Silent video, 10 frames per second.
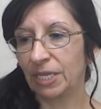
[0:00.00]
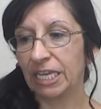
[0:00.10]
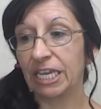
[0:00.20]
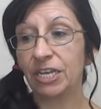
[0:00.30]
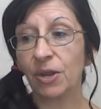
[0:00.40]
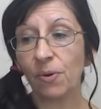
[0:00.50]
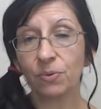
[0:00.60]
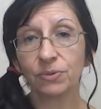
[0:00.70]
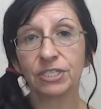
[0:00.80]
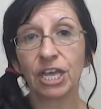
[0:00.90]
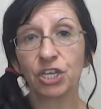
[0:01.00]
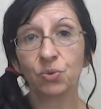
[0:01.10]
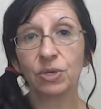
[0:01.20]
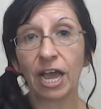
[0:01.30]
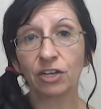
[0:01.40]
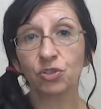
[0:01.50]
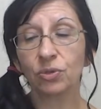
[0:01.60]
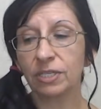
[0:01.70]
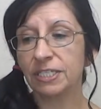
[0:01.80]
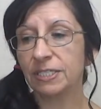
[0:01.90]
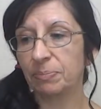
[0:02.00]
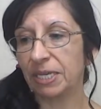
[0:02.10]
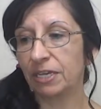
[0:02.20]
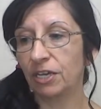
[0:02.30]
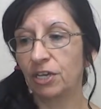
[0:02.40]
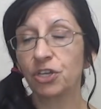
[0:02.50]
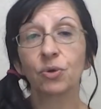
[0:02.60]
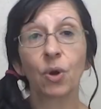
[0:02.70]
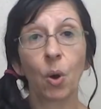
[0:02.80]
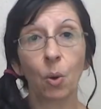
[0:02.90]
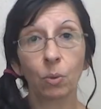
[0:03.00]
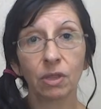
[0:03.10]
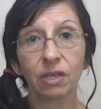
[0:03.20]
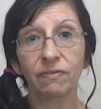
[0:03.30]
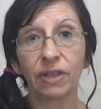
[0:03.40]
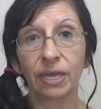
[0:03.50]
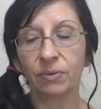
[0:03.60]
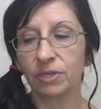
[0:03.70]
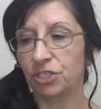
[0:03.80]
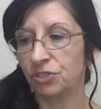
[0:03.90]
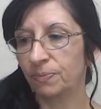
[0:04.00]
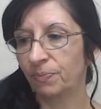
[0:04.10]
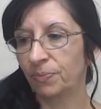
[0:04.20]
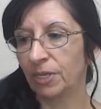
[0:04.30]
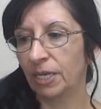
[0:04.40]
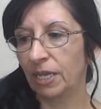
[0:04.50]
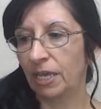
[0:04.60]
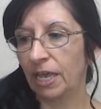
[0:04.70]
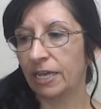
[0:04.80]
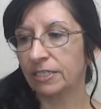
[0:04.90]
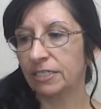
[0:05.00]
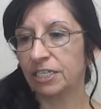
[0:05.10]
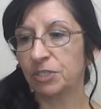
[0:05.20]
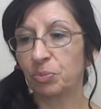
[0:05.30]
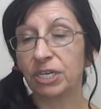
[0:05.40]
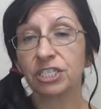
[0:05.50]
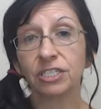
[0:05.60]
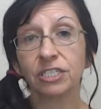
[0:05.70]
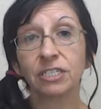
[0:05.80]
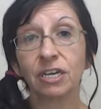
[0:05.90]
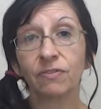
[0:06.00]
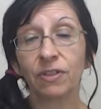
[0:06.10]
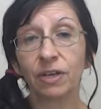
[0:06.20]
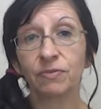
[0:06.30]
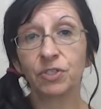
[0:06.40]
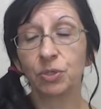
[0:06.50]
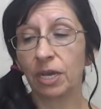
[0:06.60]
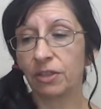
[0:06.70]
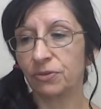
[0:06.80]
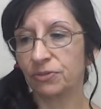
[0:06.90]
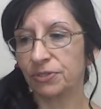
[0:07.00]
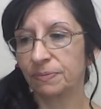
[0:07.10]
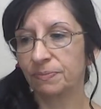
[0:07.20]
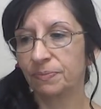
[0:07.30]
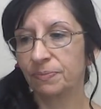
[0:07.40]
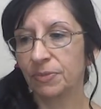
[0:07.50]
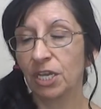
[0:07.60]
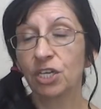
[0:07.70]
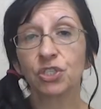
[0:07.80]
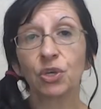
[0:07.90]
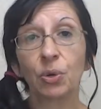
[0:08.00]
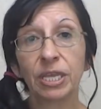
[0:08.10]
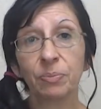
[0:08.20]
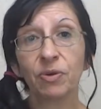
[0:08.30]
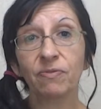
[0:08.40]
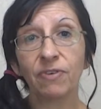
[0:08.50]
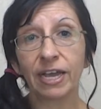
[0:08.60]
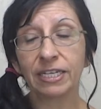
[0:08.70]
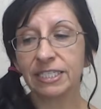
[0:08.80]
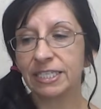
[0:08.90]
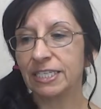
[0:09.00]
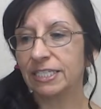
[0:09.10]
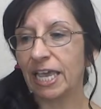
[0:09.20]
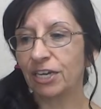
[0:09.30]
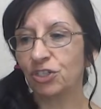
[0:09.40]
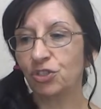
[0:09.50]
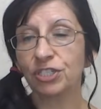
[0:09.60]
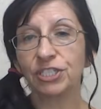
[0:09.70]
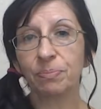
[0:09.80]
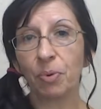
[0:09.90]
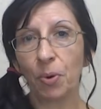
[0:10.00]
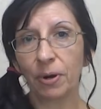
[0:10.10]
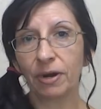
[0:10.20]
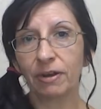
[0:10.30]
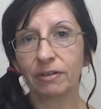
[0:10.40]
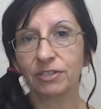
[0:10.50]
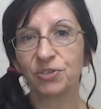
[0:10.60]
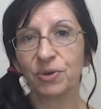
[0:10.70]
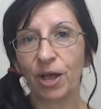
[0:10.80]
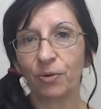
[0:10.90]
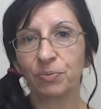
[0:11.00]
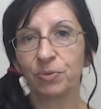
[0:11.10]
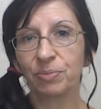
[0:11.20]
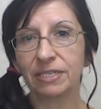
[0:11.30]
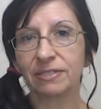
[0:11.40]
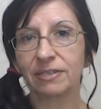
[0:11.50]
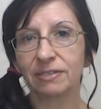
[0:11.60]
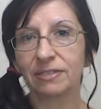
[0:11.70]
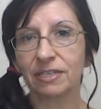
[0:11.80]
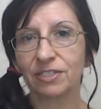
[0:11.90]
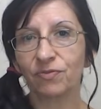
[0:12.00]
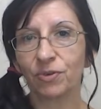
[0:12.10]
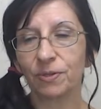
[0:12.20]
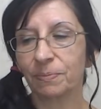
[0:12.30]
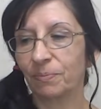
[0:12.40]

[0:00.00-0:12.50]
He knows that you naturally speak your own love language as an expression of love to others. So he provides this extra support to help you be successful.